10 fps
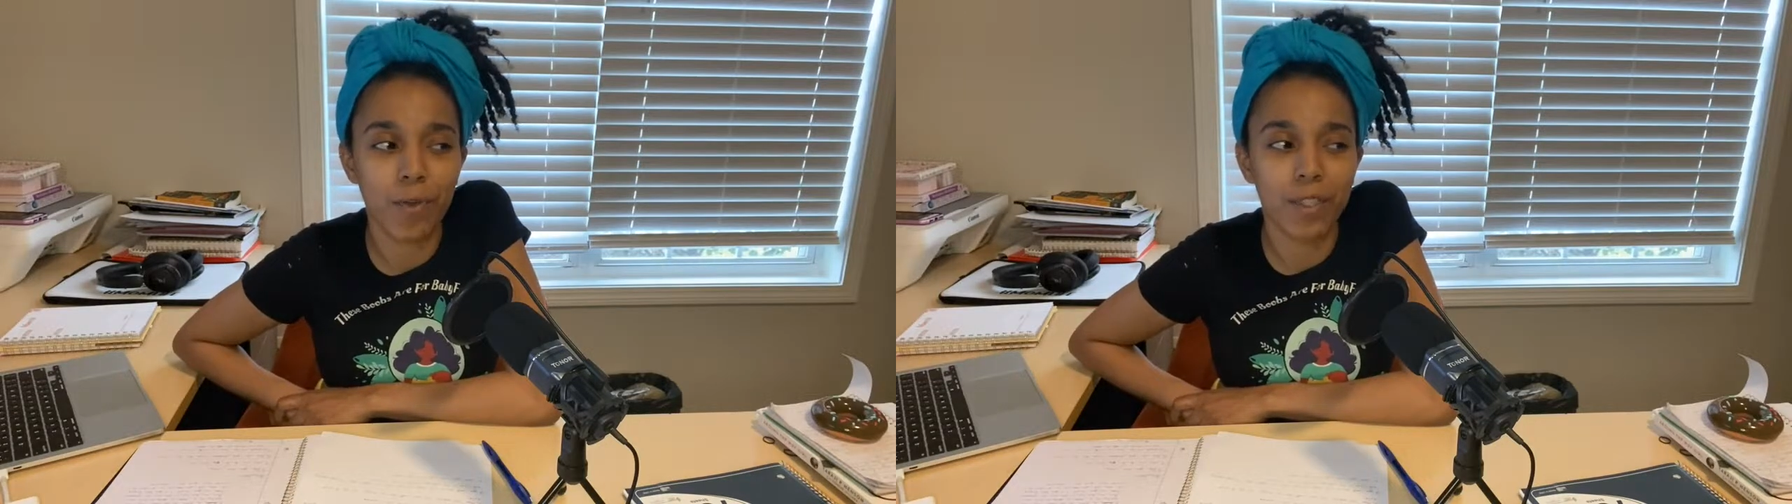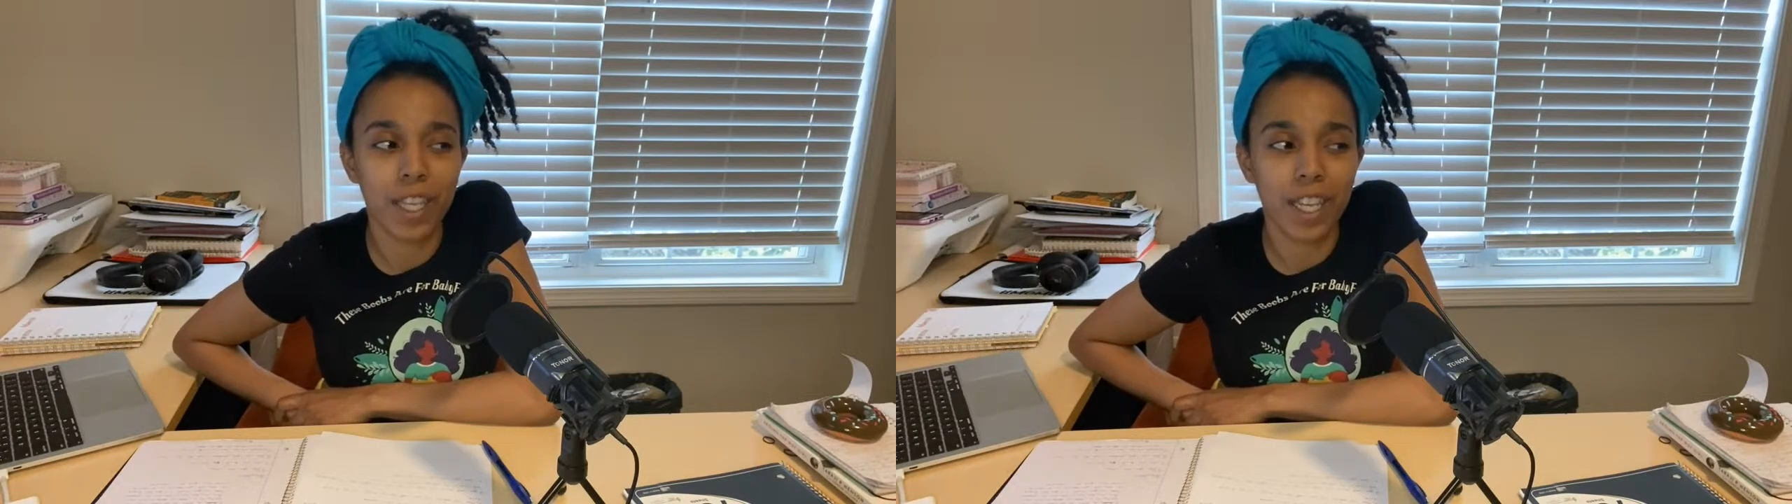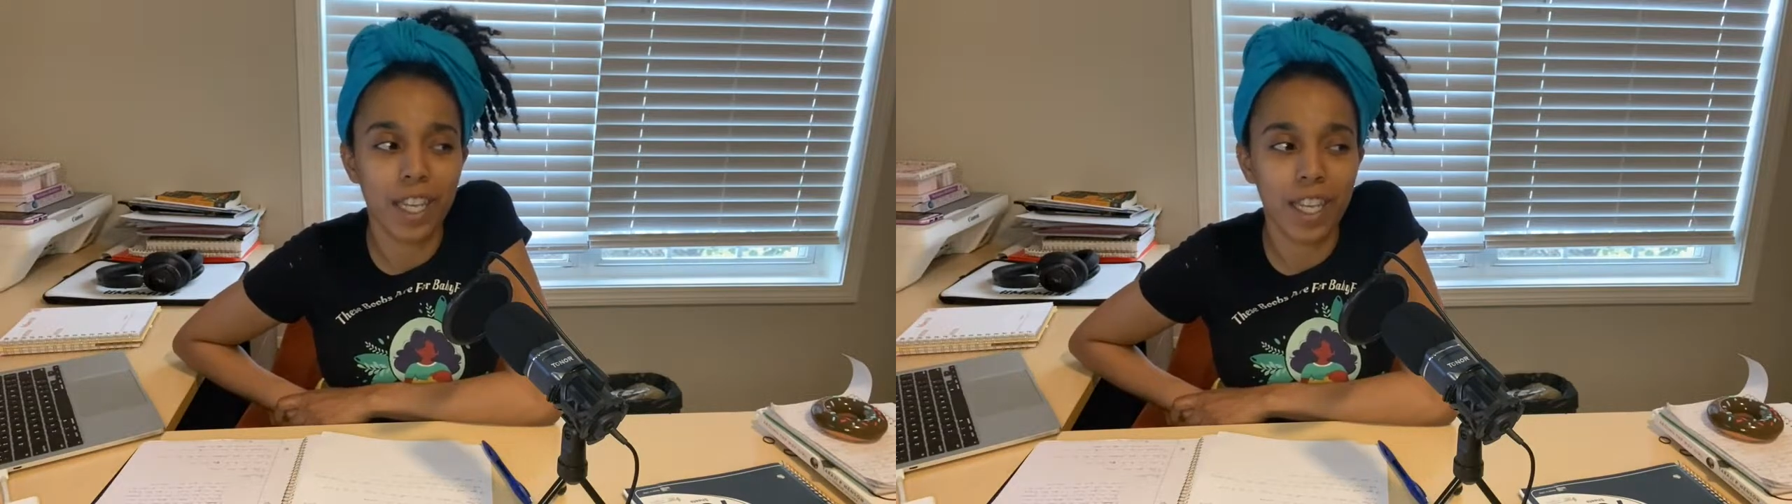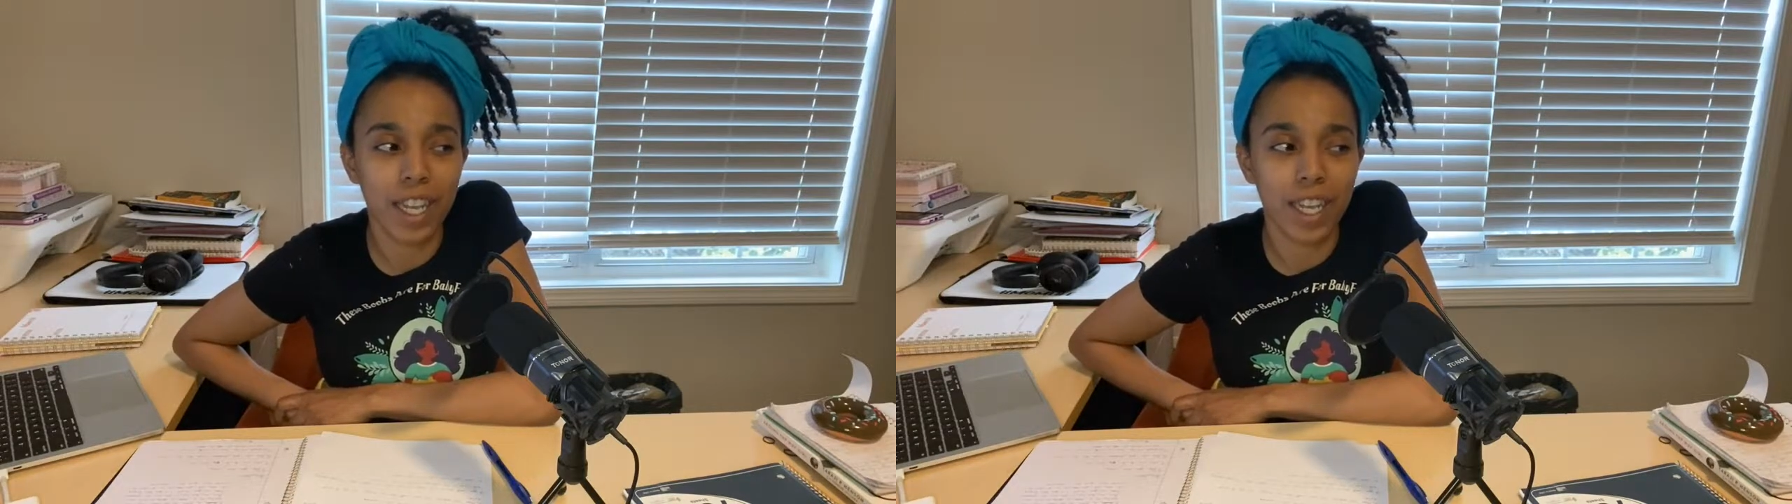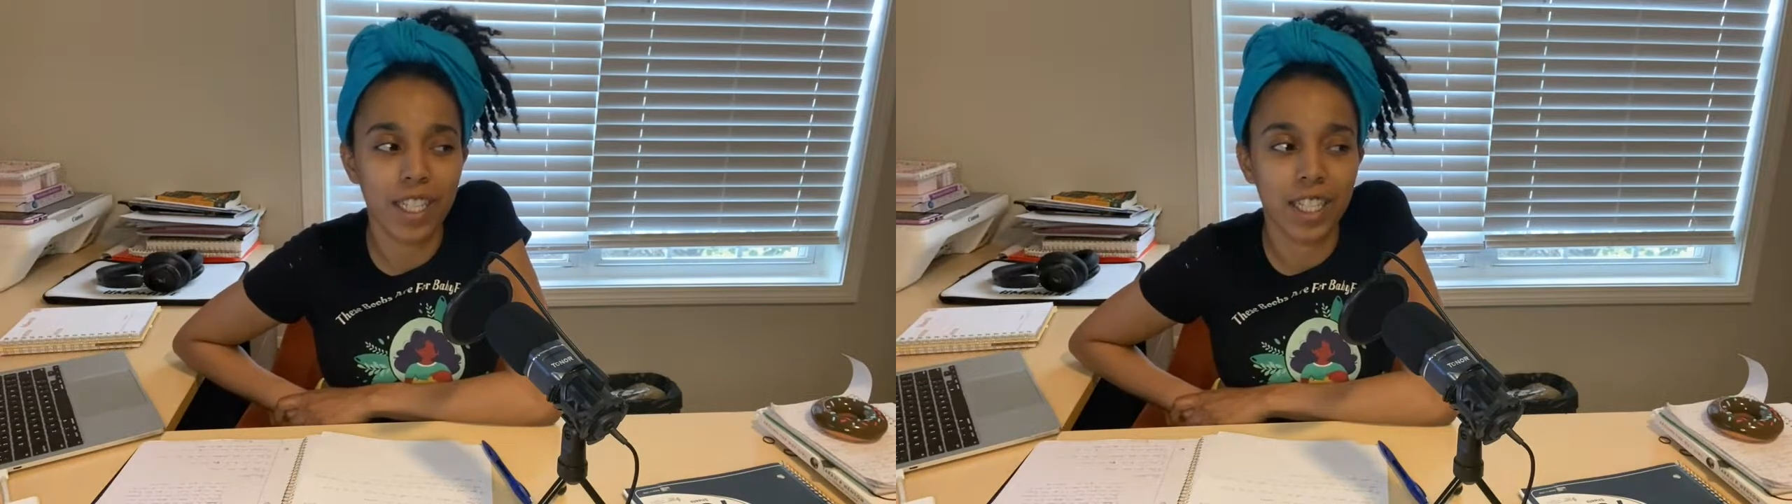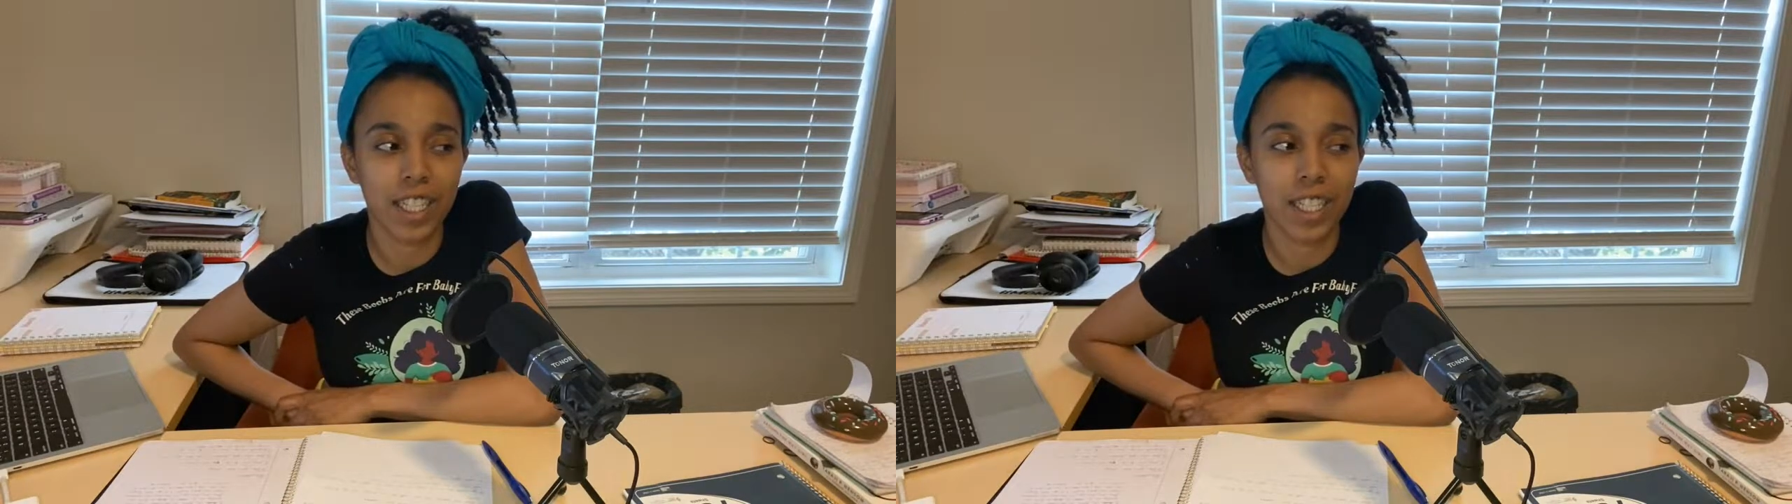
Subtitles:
was in collections.